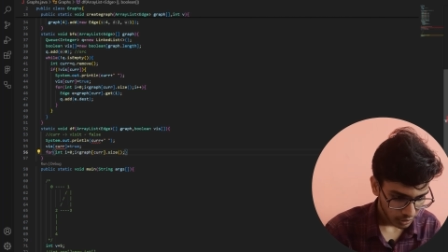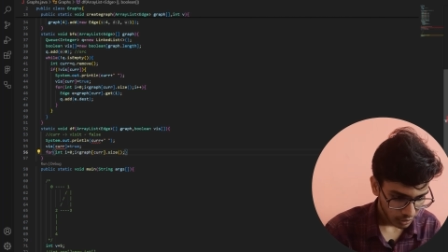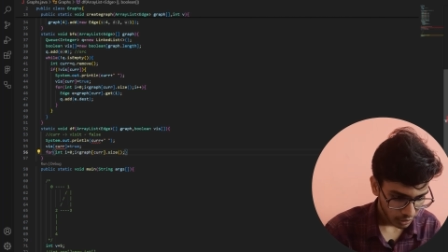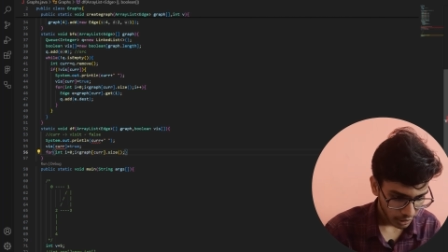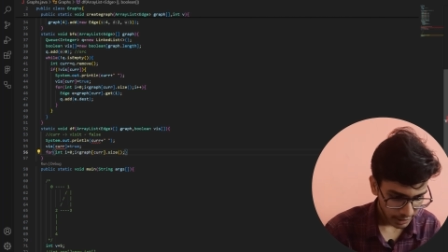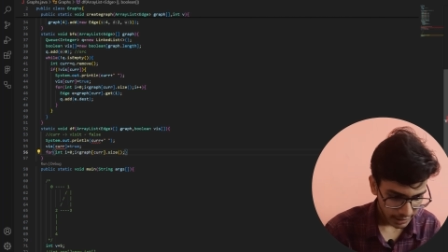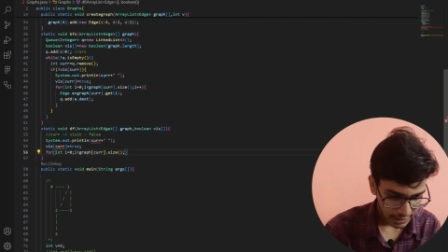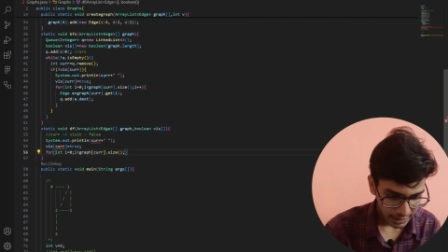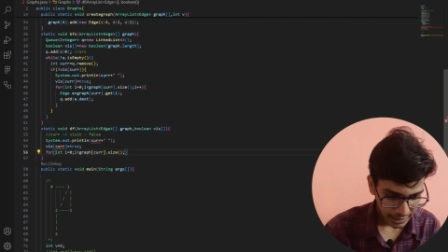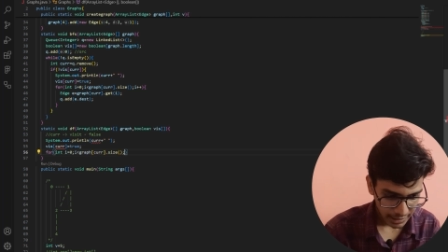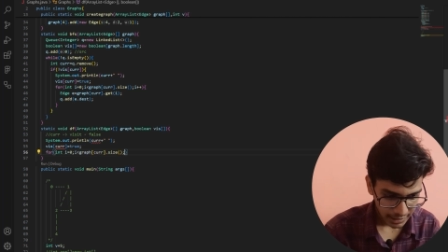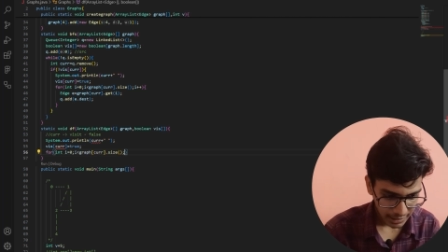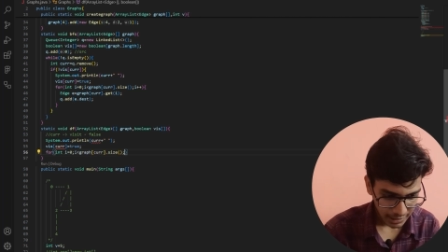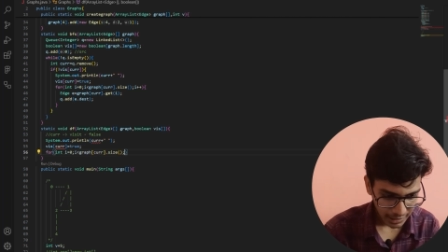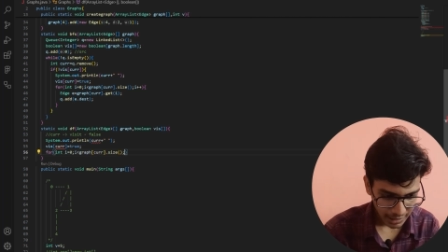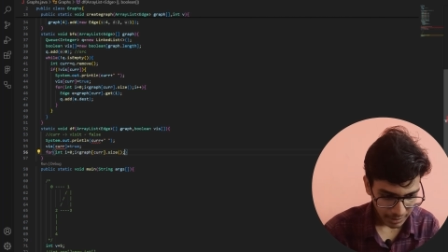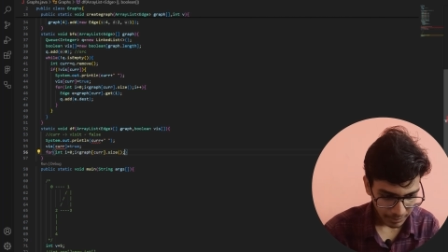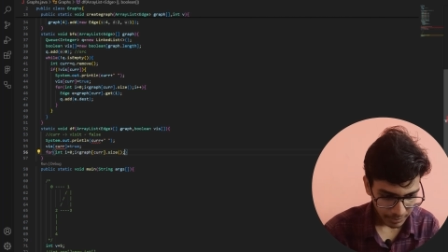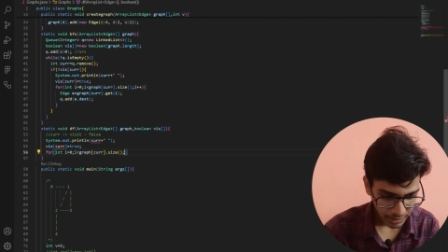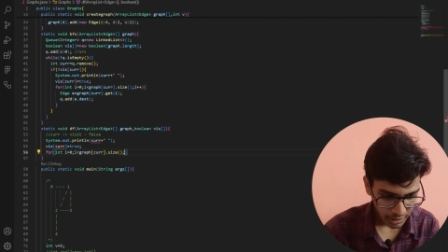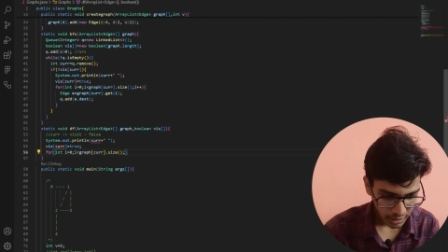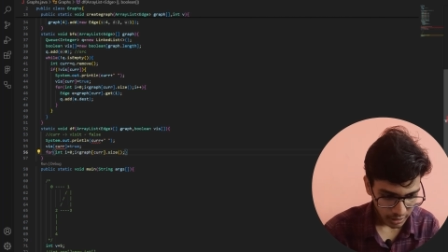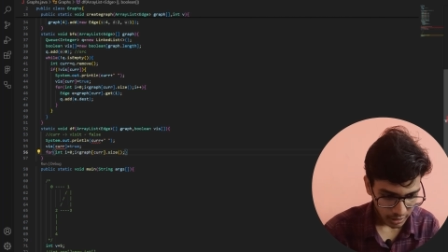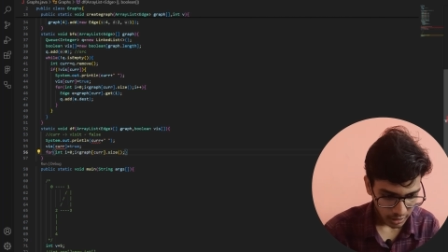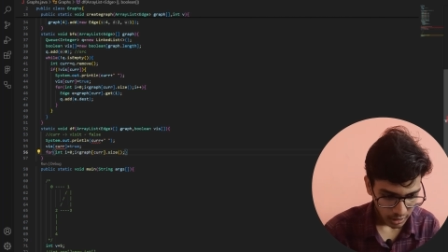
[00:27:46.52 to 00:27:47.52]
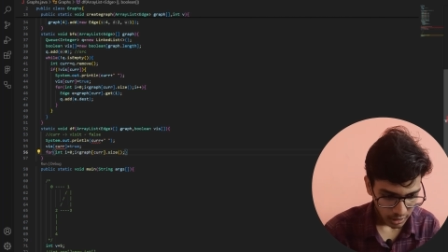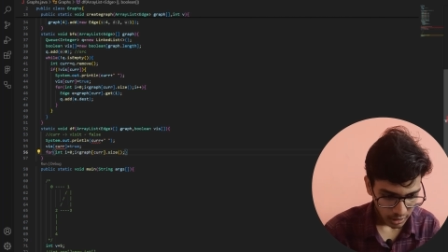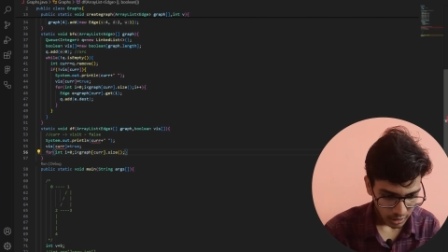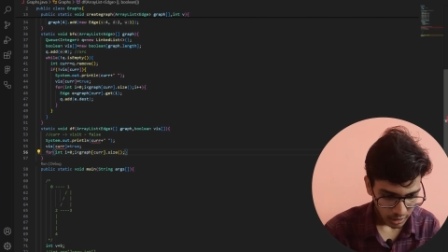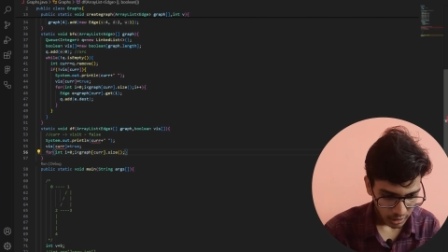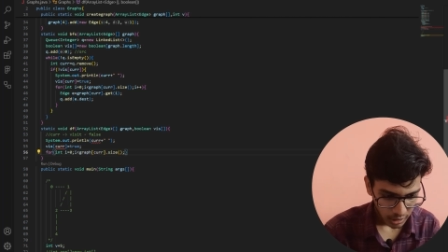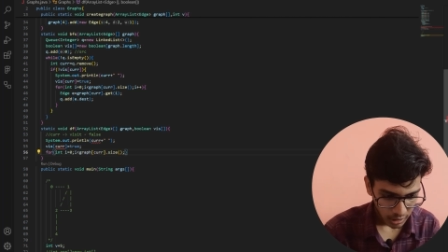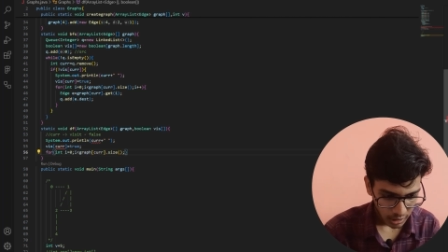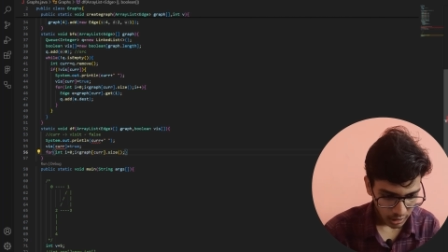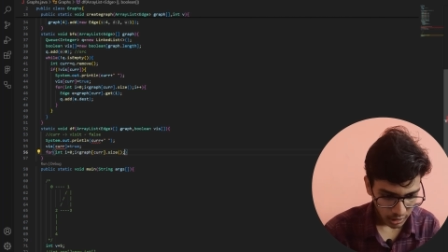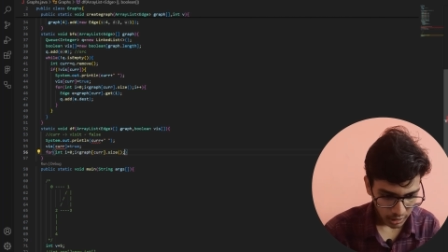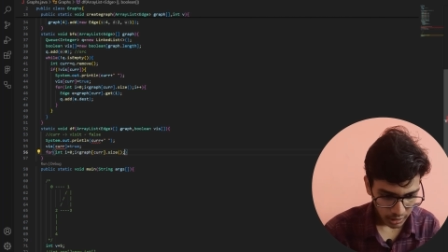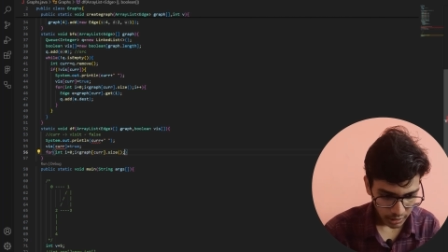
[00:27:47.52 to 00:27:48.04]
Right here, let me
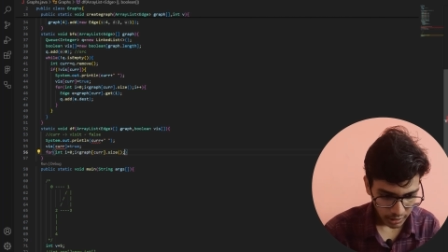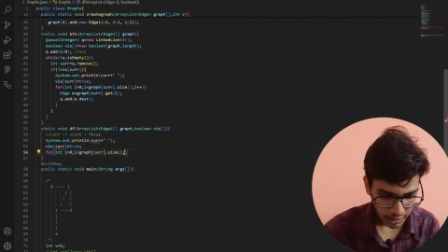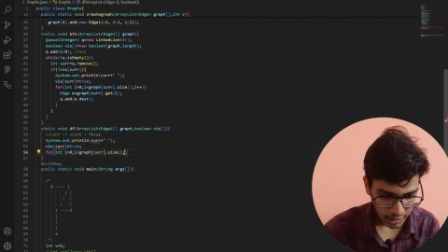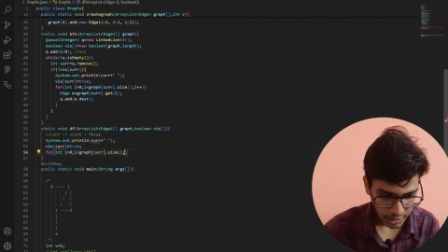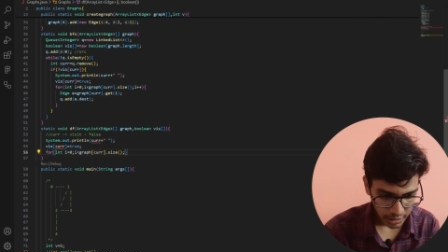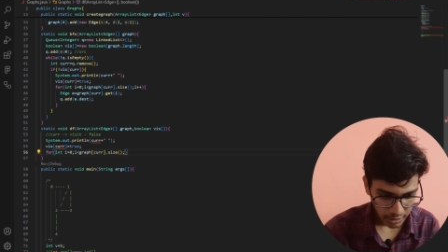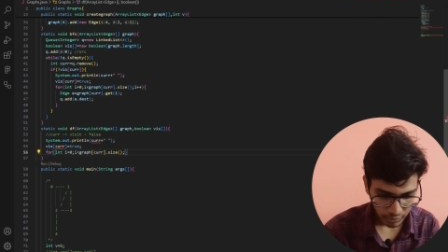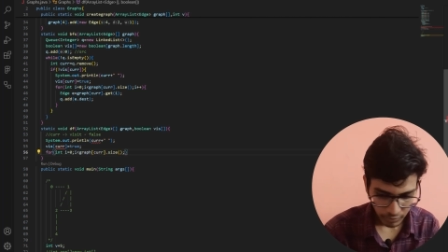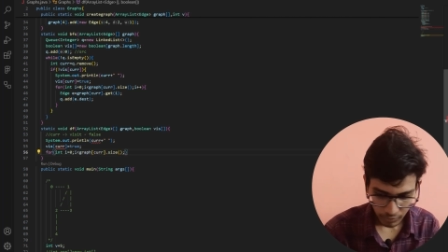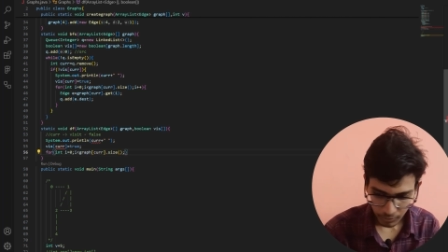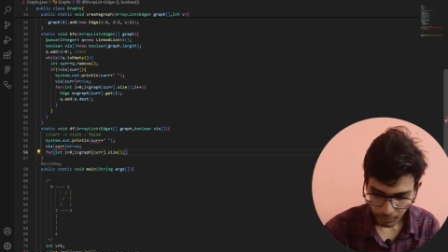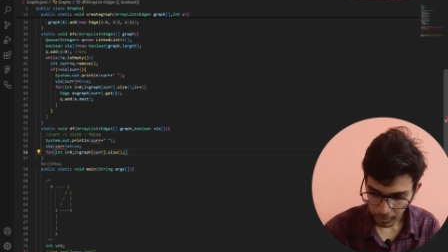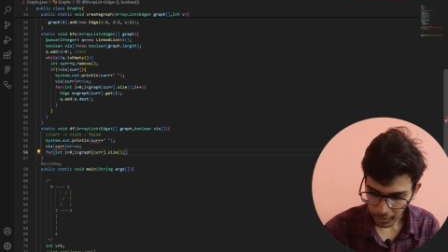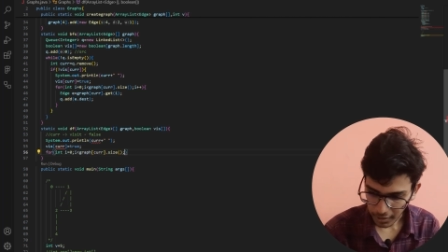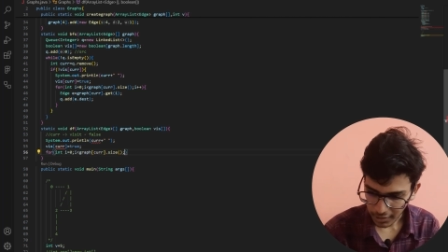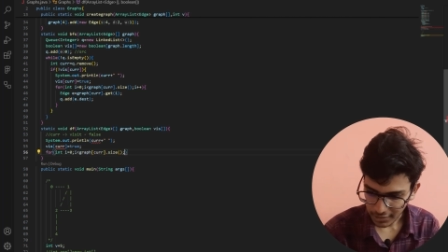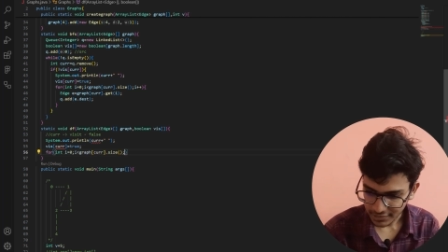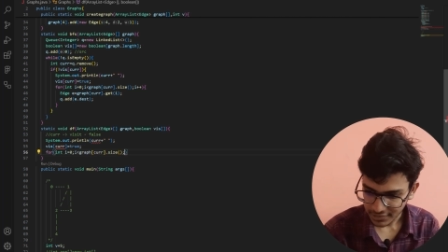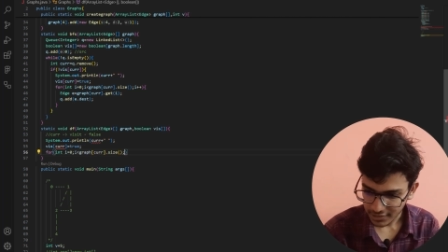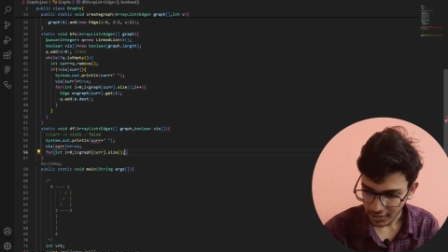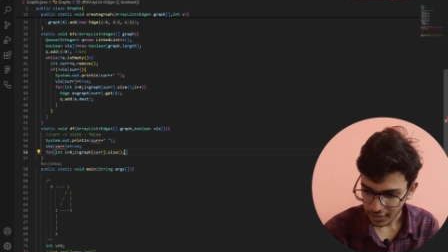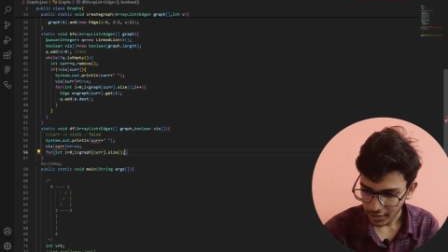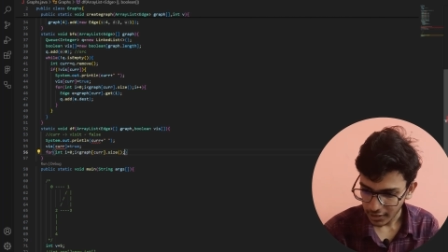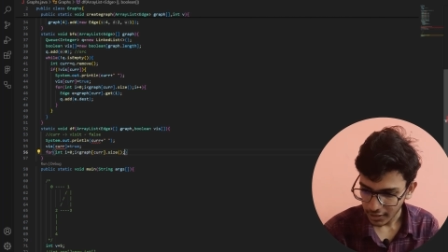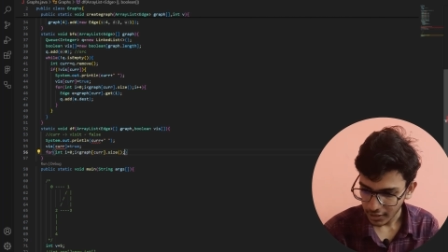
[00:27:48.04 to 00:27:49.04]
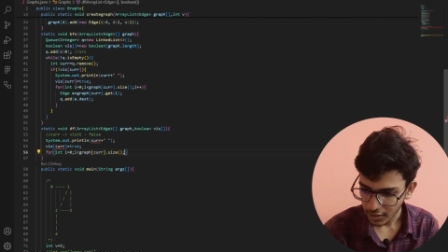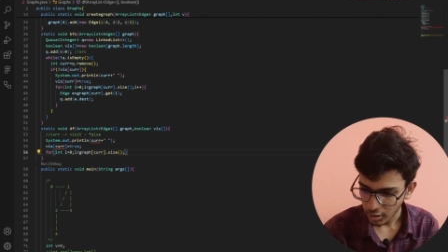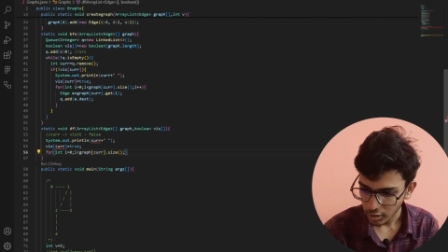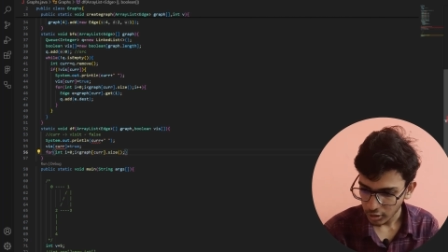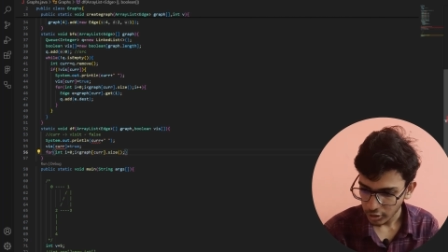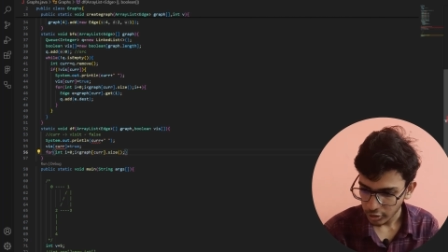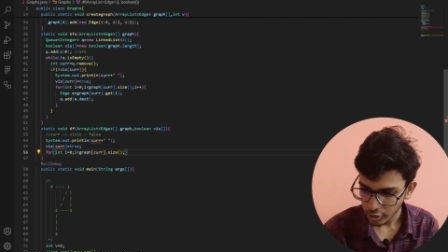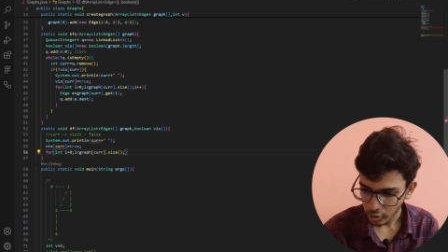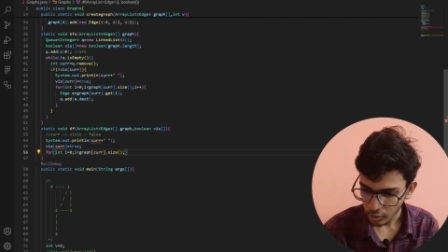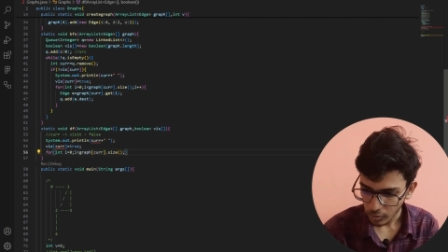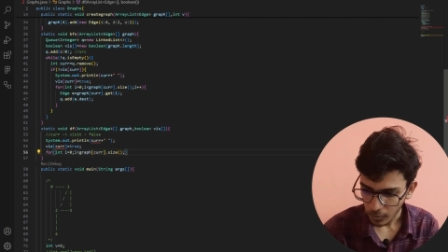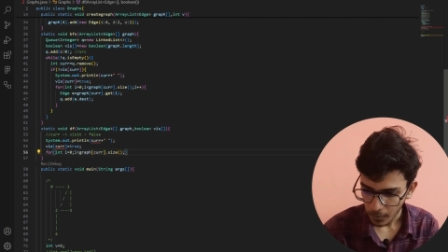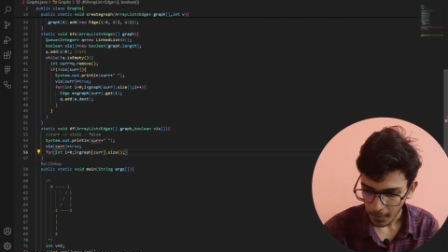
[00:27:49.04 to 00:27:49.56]
give pass current
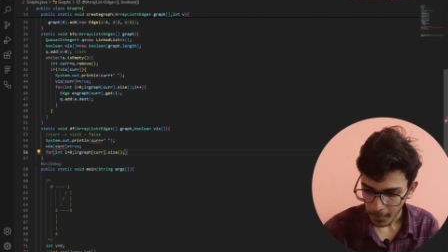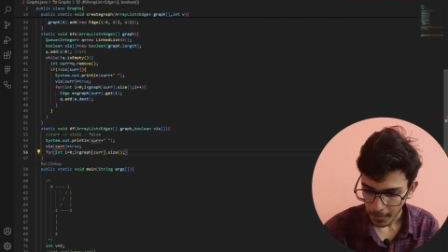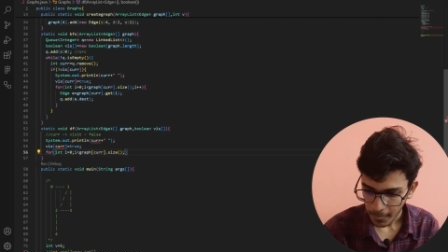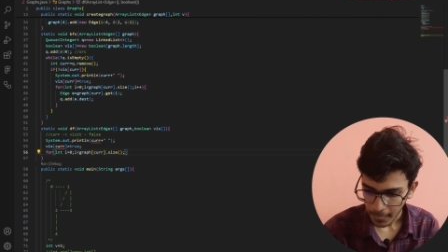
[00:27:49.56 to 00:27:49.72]
also.